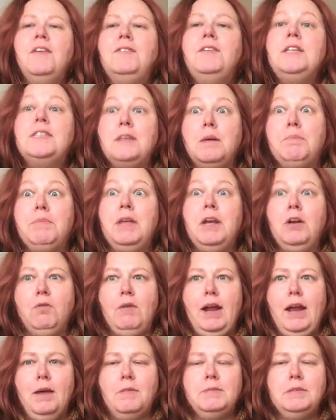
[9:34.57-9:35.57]
something
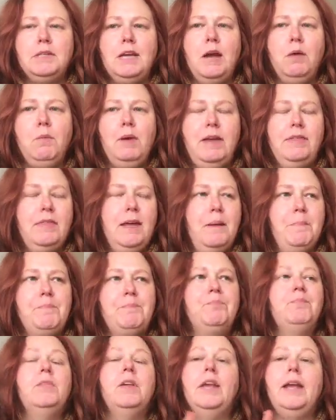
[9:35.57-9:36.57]
grams. I weighed
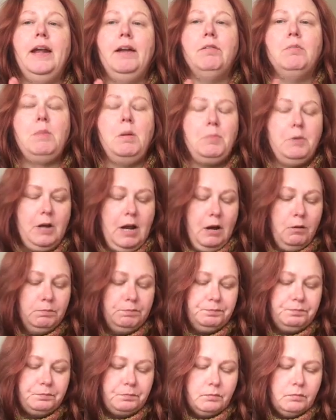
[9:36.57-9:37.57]
them, can't remember now.
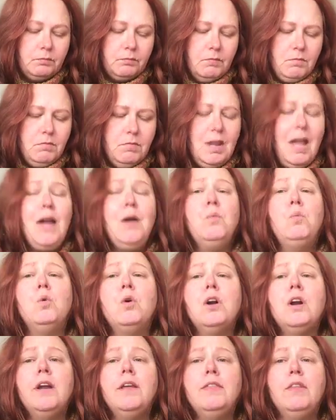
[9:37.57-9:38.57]
I
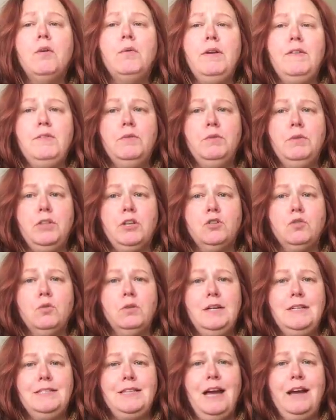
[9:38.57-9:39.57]
worried though, even with the
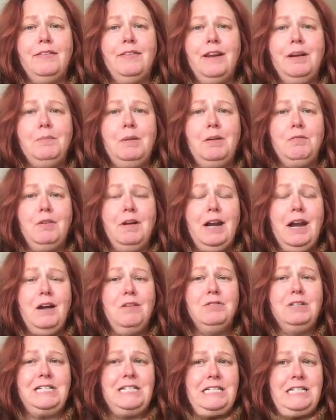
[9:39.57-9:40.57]
shorty sock, that I might run
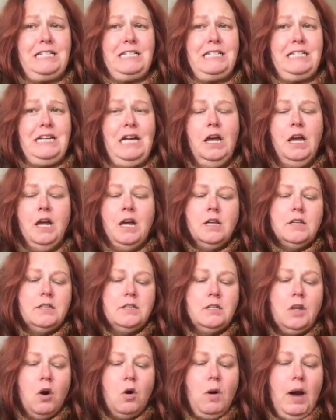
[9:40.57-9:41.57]
out.
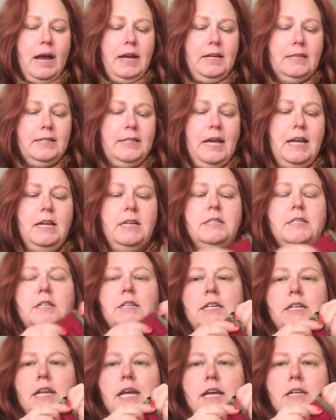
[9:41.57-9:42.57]
So I decided
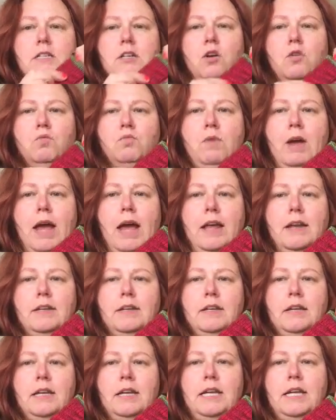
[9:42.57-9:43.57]
to knit a red
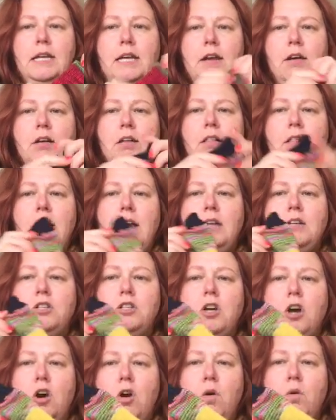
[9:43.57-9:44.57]
heel and
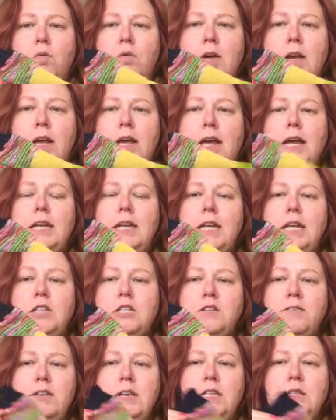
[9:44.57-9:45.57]
toe in
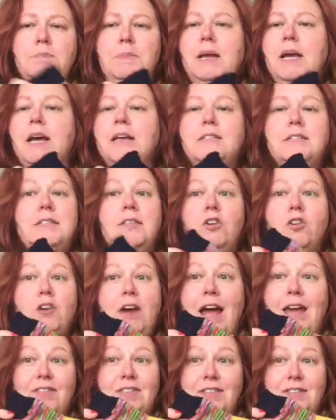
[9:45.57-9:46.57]
each of these because they're
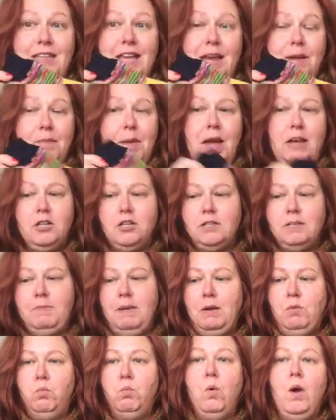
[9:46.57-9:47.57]
not the same. I just
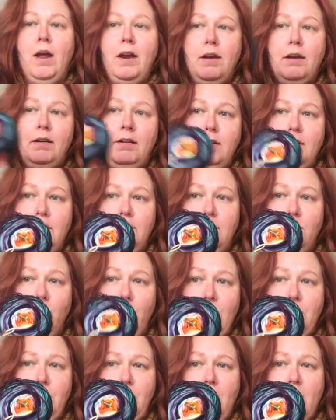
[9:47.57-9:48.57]
made one
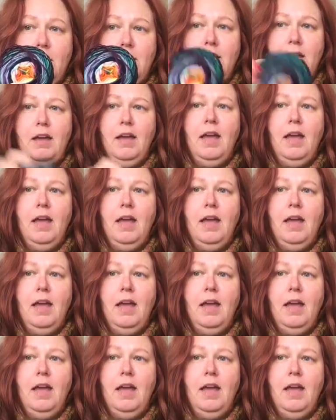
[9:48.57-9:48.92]
ball,